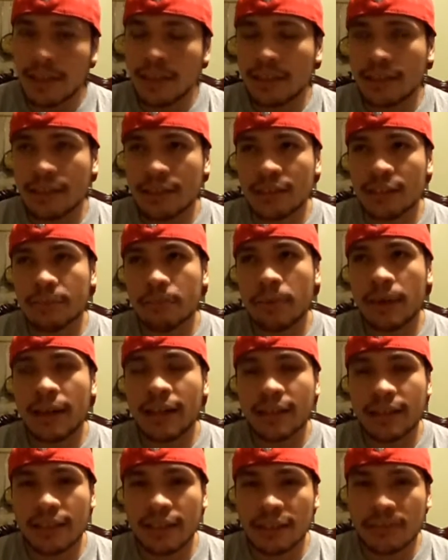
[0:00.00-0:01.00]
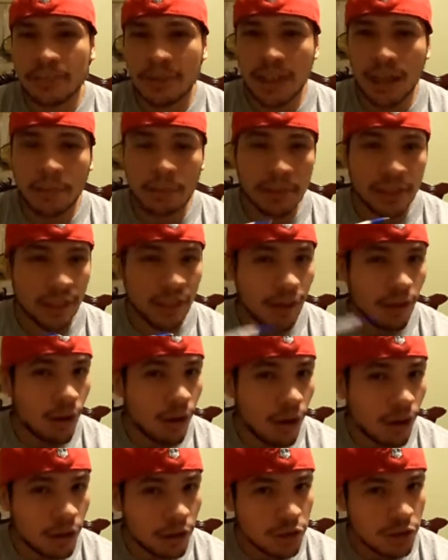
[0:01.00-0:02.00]
Despite this becoming a
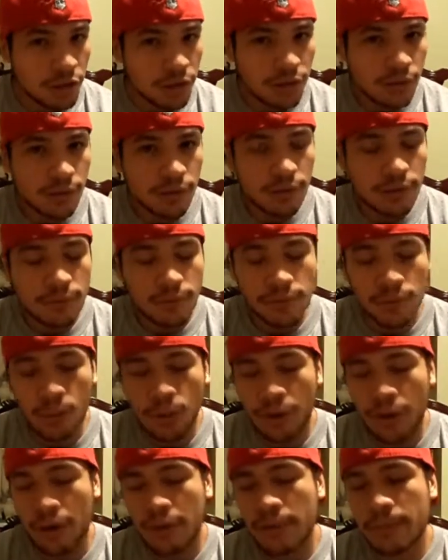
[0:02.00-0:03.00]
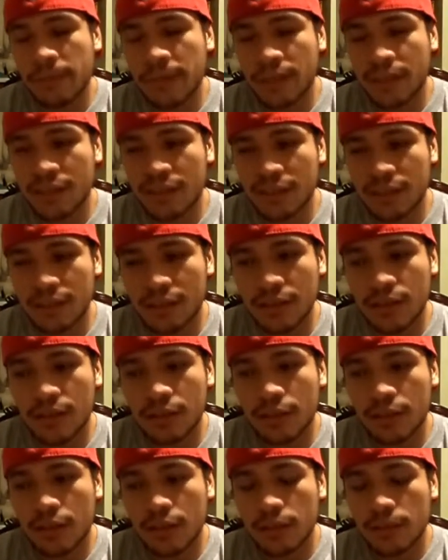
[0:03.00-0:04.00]
loss for the businesses.
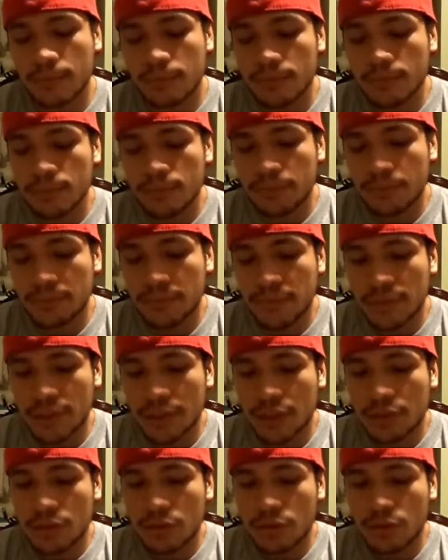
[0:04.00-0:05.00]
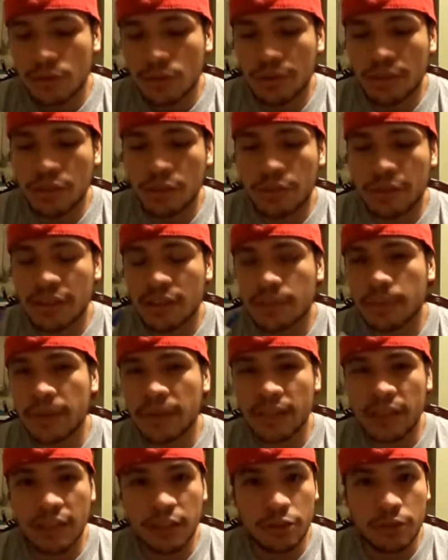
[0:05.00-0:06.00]
So this creates a
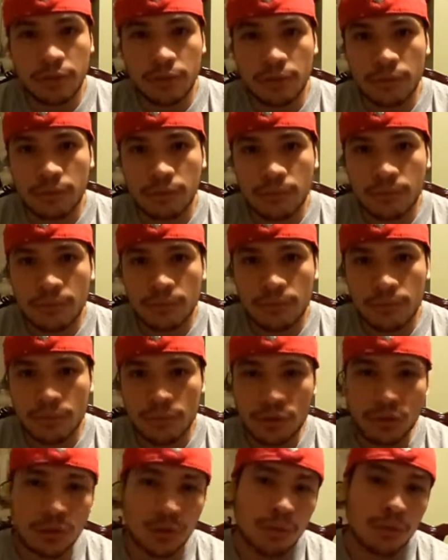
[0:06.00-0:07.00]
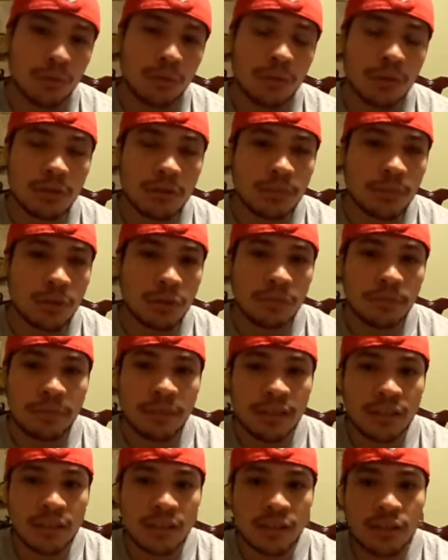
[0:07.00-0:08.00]
big issue. So what do most
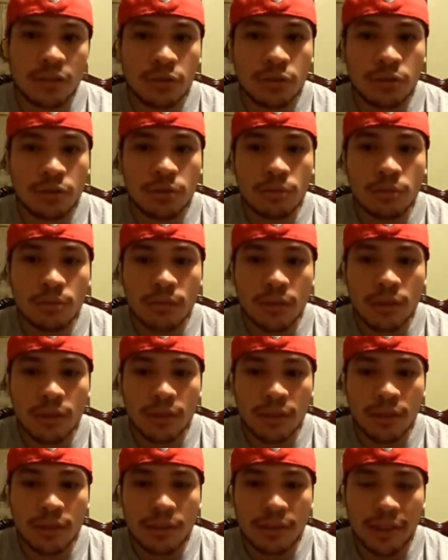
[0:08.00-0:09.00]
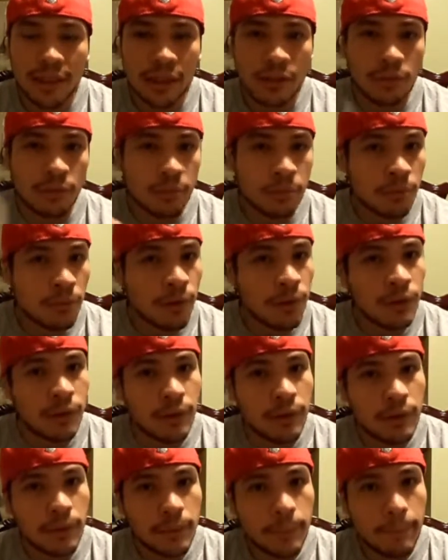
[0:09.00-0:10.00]
businesses do? They go abroad.